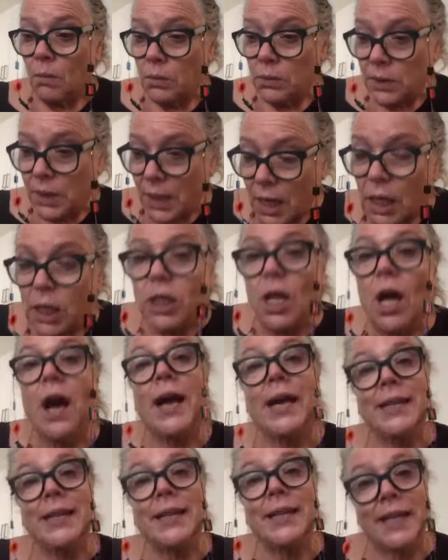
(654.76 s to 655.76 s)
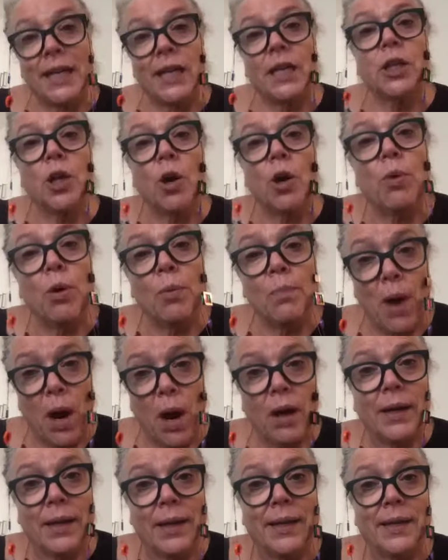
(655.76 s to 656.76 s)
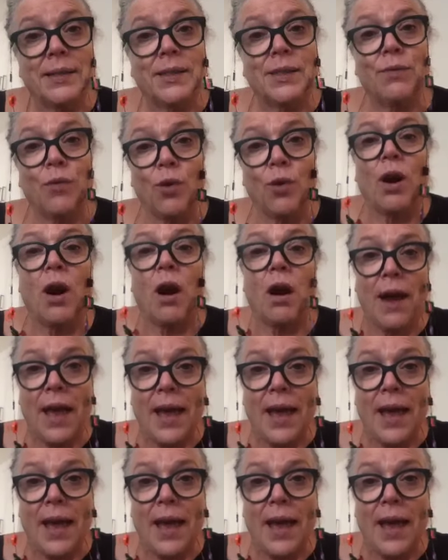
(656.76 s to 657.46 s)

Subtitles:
declining global markets for our